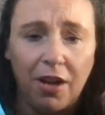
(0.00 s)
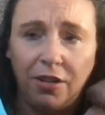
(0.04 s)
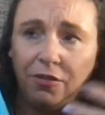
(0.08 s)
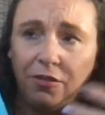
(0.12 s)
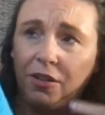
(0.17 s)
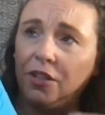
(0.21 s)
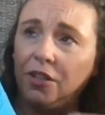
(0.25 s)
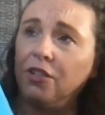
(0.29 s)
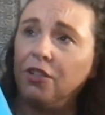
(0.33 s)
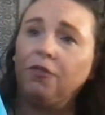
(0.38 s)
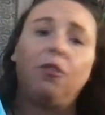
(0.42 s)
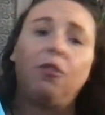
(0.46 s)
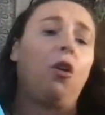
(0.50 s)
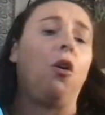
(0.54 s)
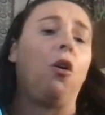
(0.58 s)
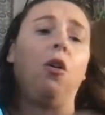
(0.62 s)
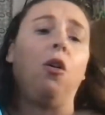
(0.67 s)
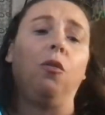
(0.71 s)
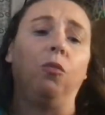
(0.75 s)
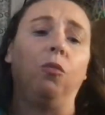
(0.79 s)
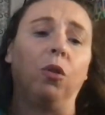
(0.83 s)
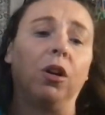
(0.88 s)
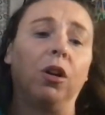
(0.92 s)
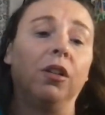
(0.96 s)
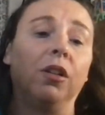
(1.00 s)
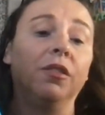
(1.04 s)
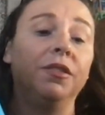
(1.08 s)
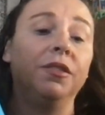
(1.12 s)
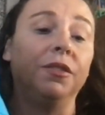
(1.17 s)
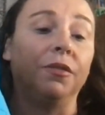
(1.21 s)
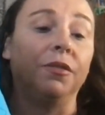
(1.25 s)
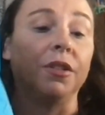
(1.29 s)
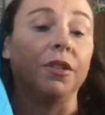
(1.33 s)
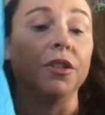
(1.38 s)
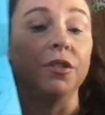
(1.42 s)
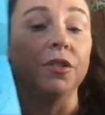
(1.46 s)
You can do it all words,
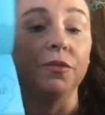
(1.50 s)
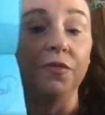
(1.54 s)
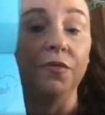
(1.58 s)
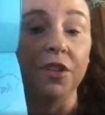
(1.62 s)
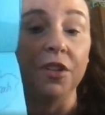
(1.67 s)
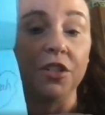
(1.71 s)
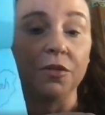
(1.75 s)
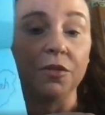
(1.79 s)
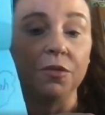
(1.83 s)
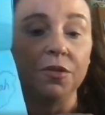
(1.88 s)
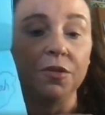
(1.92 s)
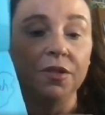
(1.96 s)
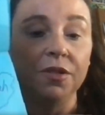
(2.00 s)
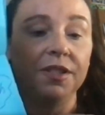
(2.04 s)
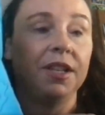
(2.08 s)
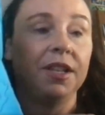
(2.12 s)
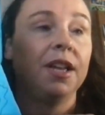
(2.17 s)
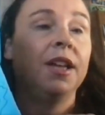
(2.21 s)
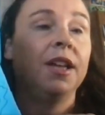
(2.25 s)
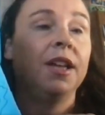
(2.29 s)
you can do visuals.